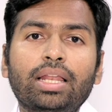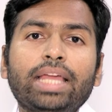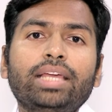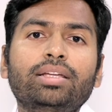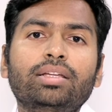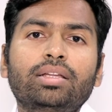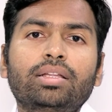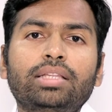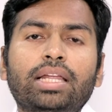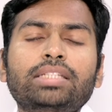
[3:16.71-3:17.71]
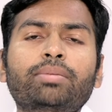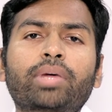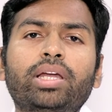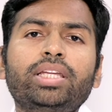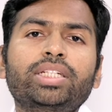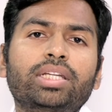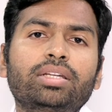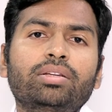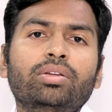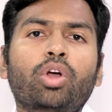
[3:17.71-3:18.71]
like there are some
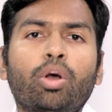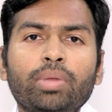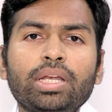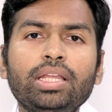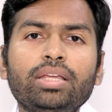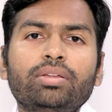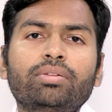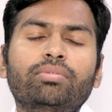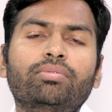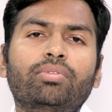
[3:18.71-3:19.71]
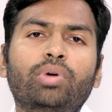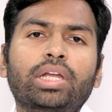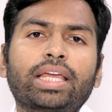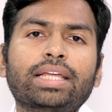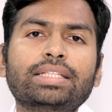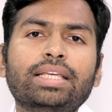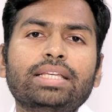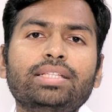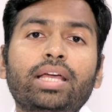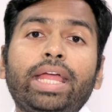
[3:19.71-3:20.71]
conditions, commonly what I can
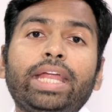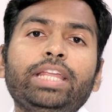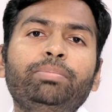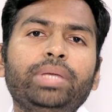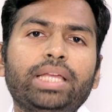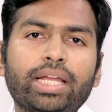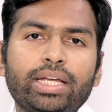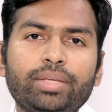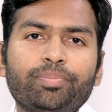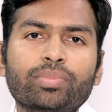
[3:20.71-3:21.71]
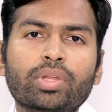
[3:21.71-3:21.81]
say is the ADPKD,